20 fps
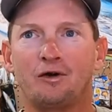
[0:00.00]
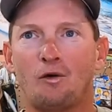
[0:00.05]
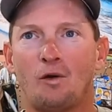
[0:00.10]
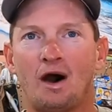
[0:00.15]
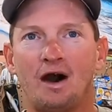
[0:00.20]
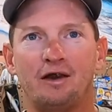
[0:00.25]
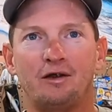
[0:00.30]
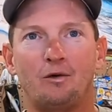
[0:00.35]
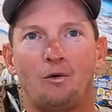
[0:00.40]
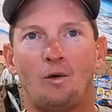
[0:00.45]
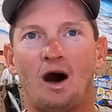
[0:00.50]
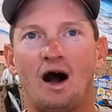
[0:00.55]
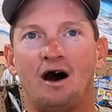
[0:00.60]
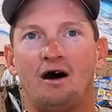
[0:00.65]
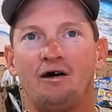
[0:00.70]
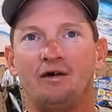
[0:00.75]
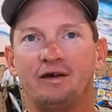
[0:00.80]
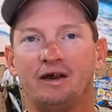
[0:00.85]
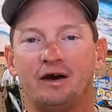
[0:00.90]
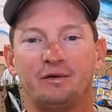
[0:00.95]
quite a
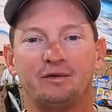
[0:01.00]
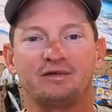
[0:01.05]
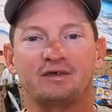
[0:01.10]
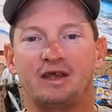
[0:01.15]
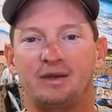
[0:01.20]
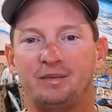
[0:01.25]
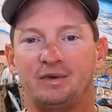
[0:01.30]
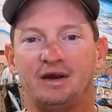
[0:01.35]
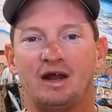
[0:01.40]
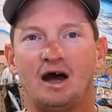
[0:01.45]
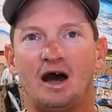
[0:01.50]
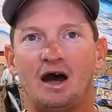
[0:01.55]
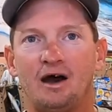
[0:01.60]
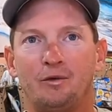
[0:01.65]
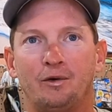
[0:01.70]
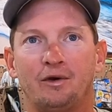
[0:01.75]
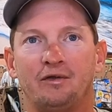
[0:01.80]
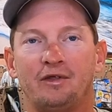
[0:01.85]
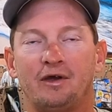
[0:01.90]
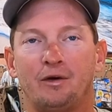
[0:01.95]
while. And I was keeping an eye
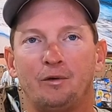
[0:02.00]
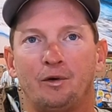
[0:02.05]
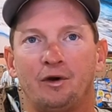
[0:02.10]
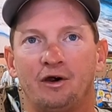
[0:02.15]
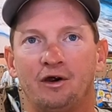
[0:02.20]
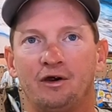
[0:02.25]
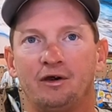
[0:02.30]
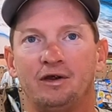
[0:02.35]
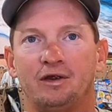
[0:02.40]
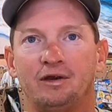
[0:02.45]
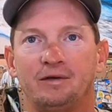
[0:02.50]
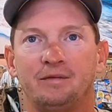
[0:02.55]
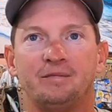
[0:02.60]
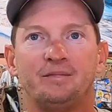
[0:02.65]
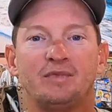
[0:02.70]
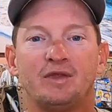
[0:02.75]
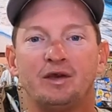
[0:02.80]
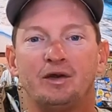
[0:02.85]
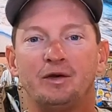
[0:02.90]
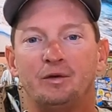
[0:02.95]
on where they were. And
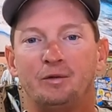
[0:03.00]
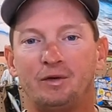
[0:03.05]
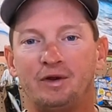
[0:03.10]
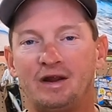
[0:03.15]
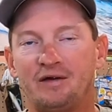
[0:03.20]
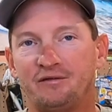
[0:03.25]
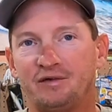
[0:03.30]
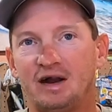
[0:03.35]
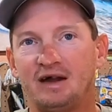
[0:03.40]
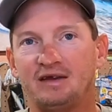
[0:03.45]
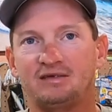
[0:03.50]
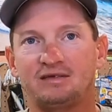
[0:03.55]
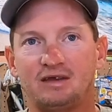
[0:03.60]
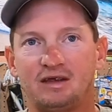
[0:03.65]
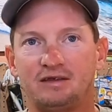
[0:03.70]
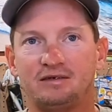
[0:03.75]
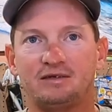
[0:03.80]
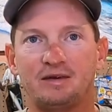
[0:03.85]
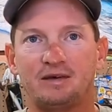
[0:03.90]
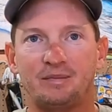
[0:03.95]
whenever I
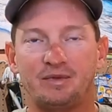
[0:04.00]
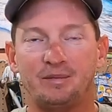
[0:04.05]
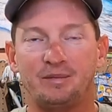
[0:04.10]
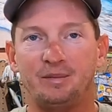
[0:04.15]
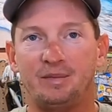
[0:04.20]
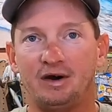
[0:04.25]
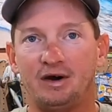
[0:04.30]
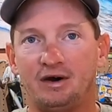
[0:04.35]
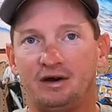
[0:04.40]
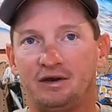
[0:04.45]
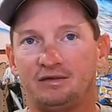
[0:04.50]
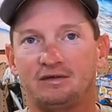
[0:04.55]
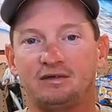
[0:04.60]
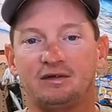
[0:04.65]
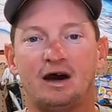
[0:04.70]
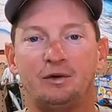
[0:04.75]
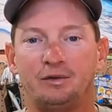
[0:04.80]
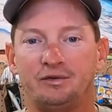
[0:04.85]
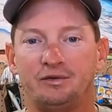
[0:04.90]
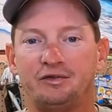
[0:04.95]
seen something bust,
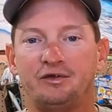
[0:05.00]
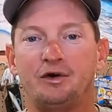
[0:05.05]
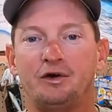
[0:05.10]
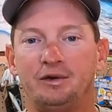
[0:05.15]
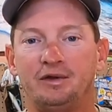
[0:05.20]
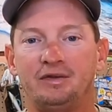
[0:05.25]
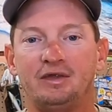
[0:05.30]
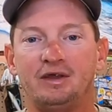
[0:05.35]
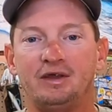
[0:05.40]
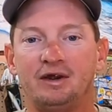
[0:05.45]
I would throw in